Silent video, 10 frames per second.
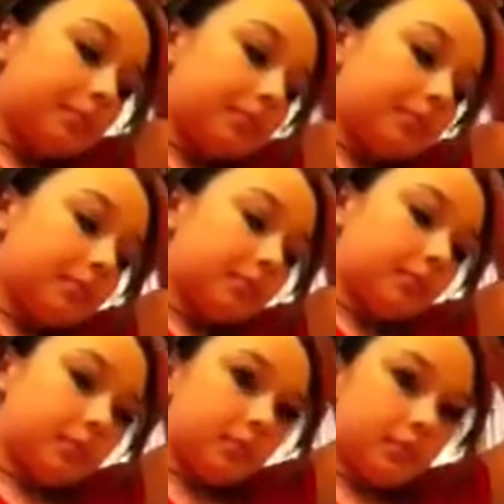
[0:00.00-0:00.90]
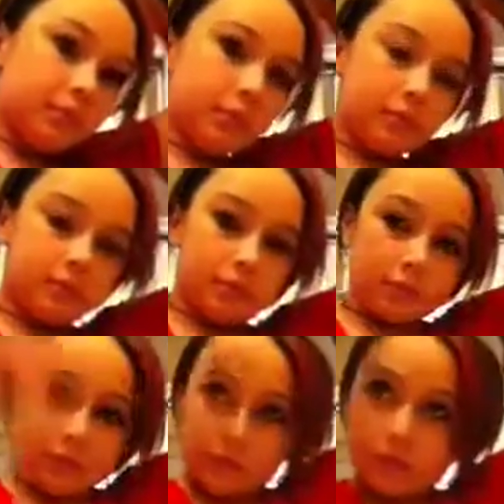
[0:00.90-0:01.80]

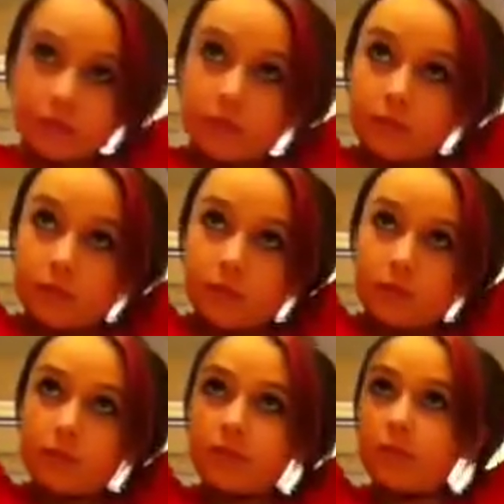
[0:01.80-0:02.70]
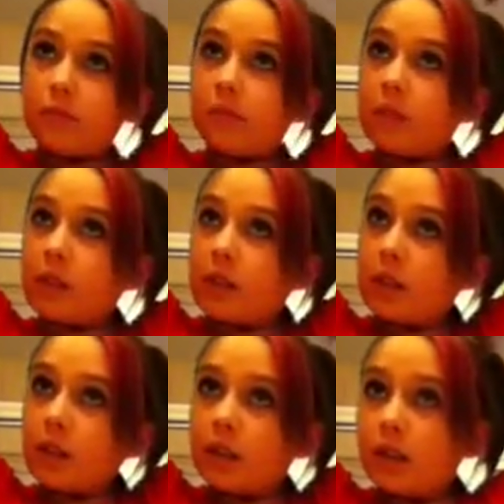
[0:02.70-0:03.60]

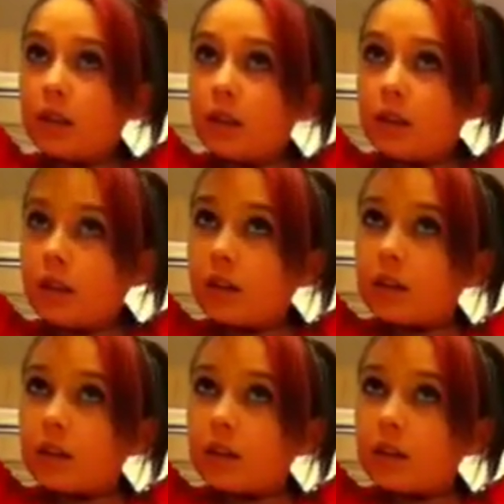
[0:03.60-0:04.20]
[no speech]